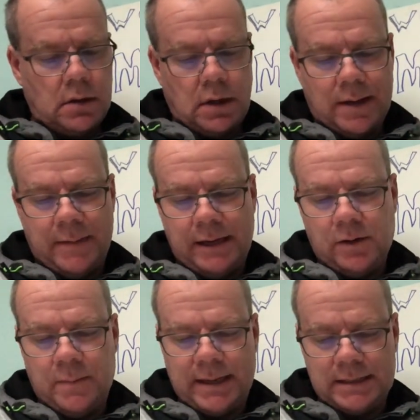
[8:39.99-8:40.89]
I might go
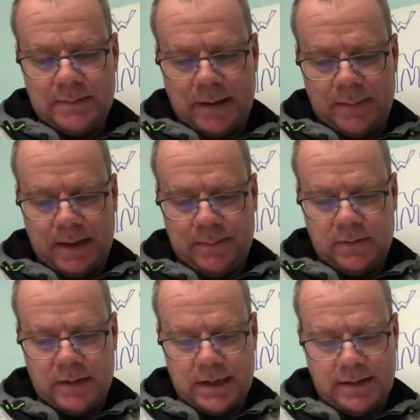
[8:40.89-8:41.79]
back to my paper
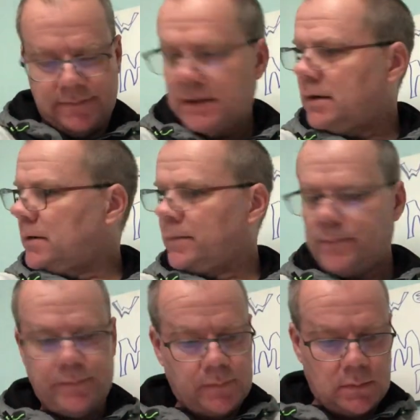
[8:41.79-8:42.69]
that I have here
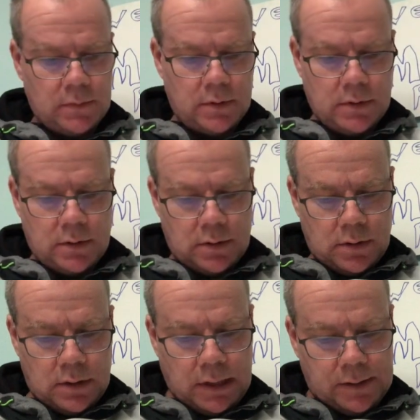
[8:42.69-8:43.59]

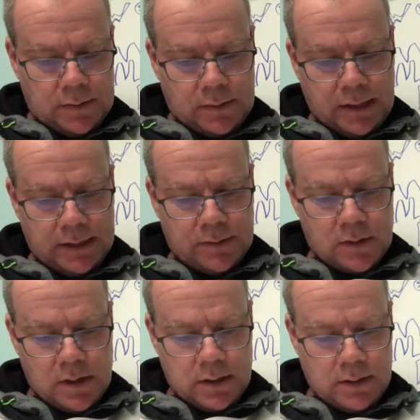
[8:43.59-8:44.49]
and try to
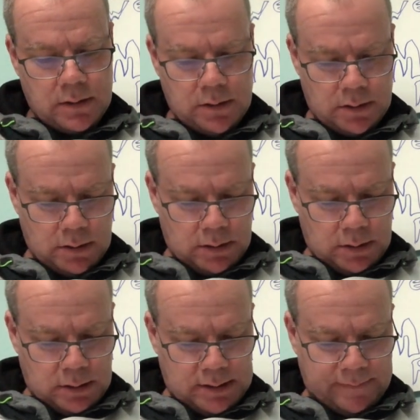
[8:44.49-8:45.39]
draw
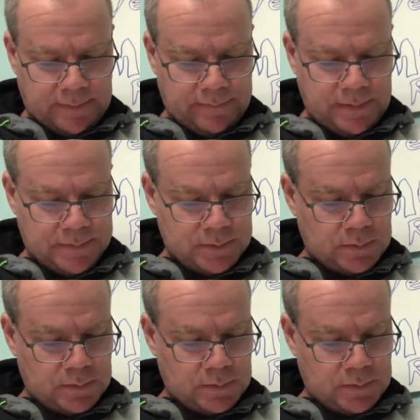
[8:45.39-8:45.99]
different views.